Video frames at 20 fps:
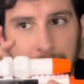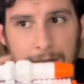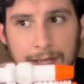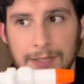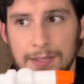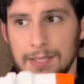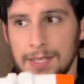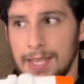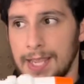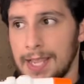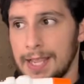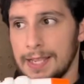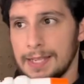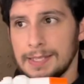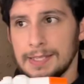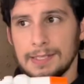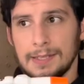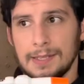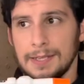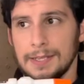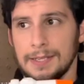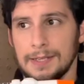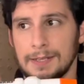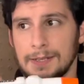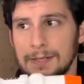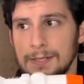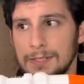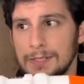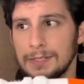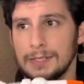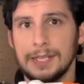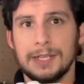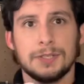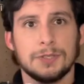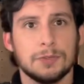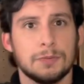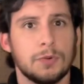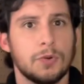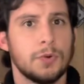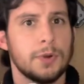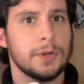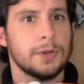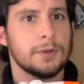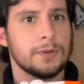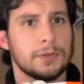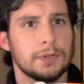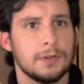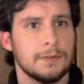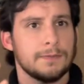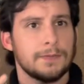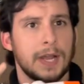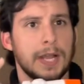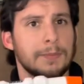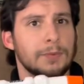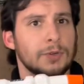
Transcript: that has like a laser pointer or a fiber